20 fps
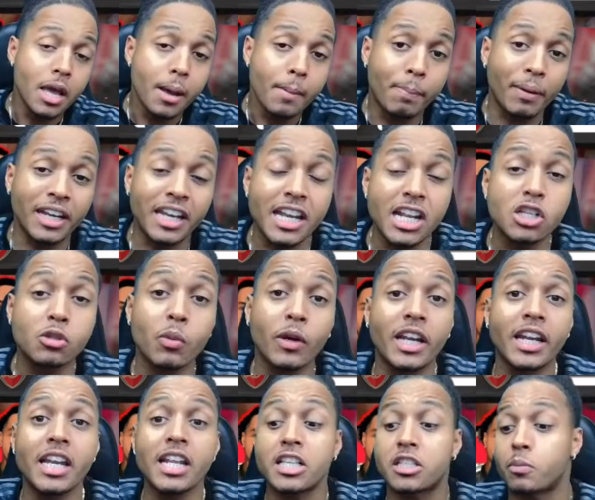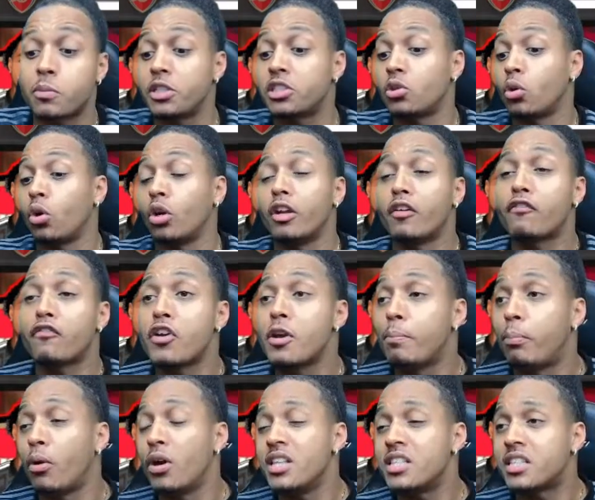But it is what it is. We still got the 3
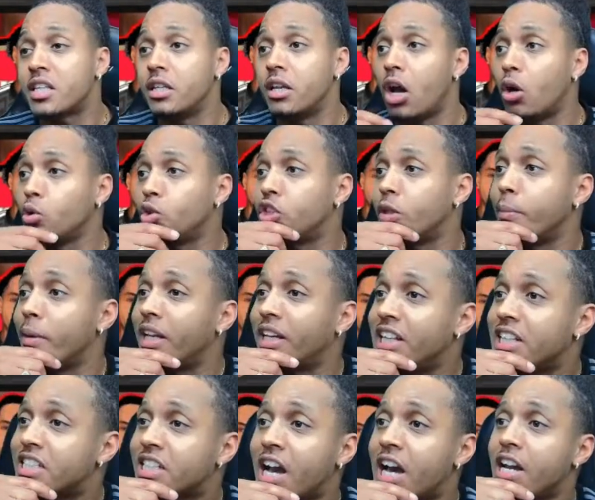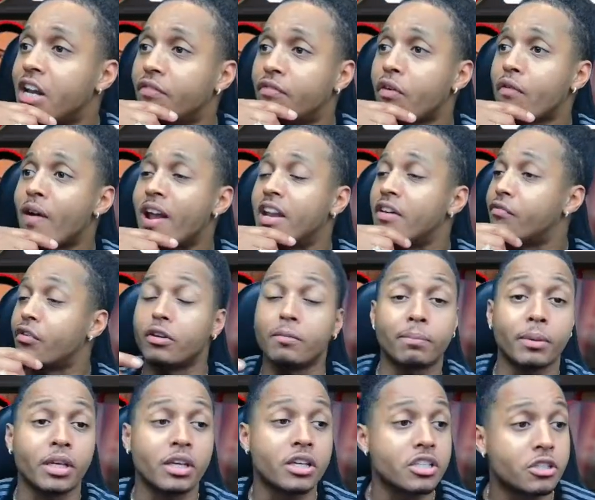points and ultimately it's kind of irrelevant
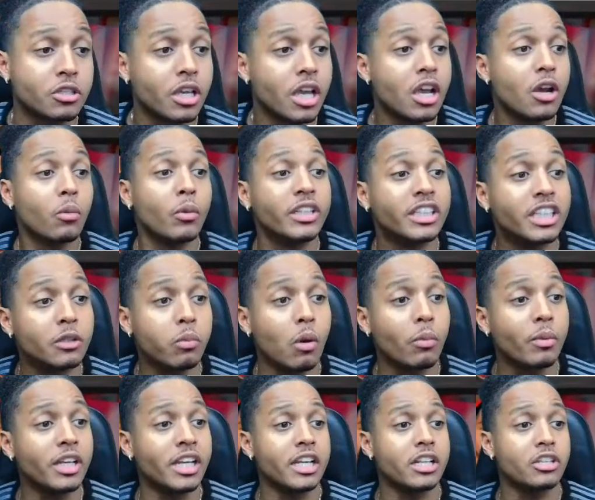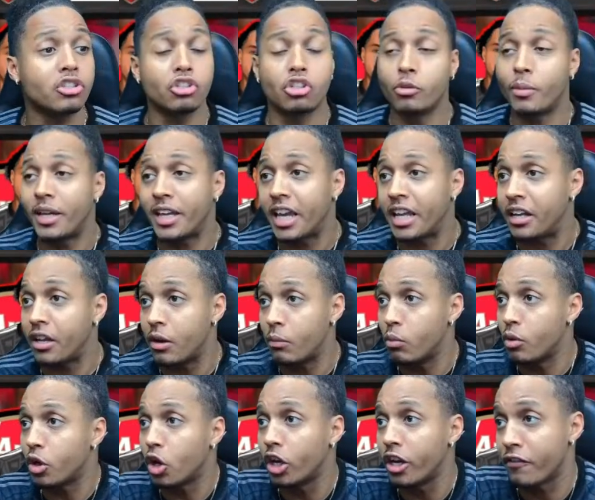because we did what we needed to do and
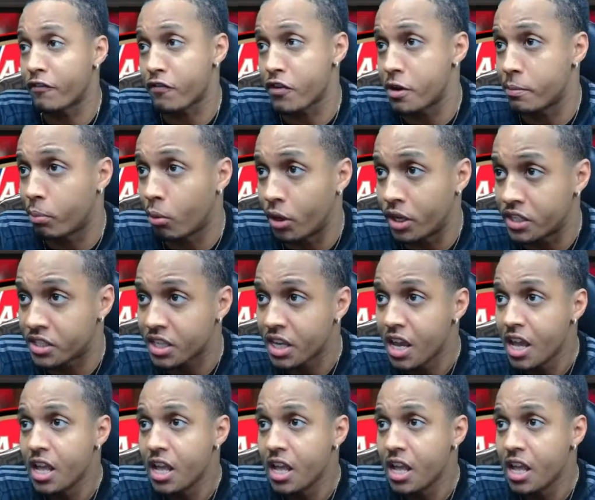we got the 3 points.